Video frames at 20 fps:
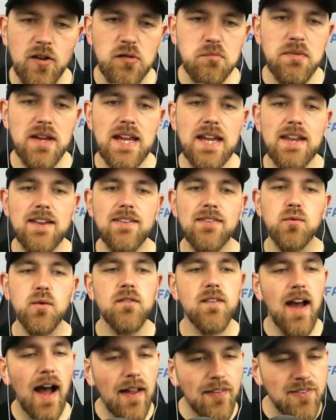means
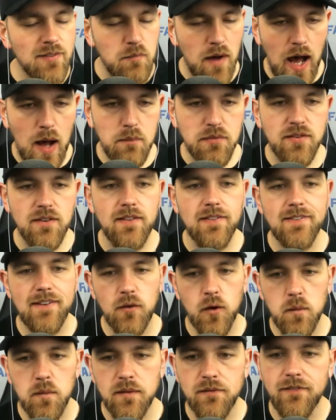we've got some options
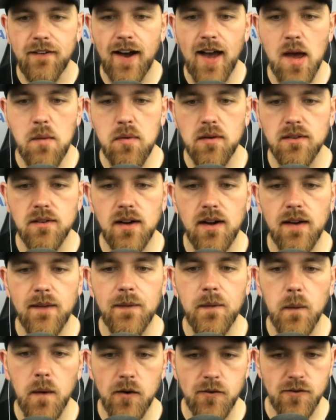that would be viable
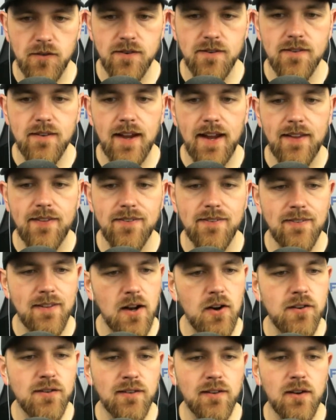on larger slates. And
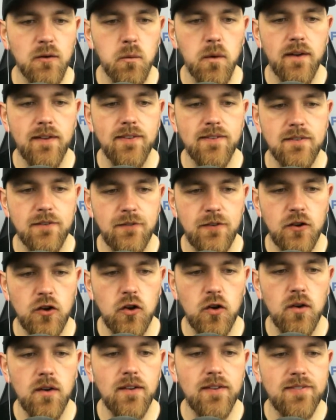there are some good ones to
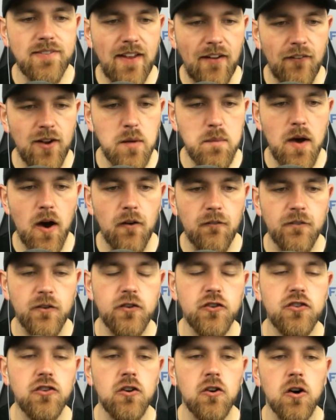feel solid about for
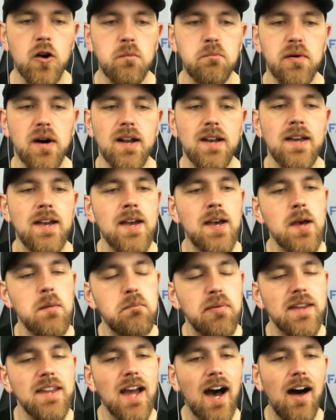sure. But
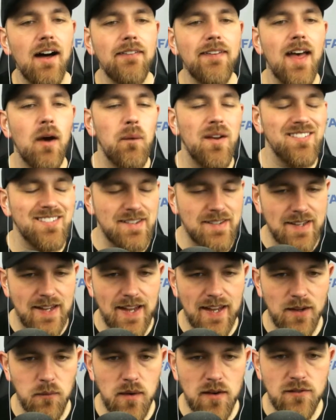beyond that, we have to
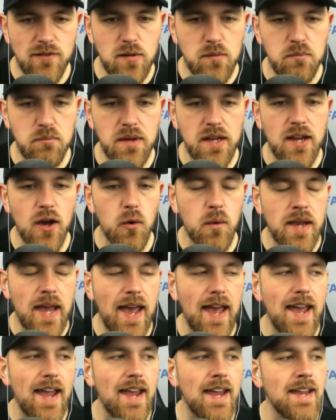dig. We have to be
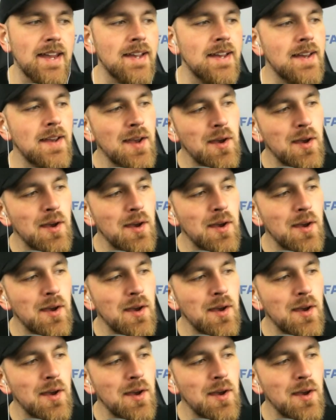okay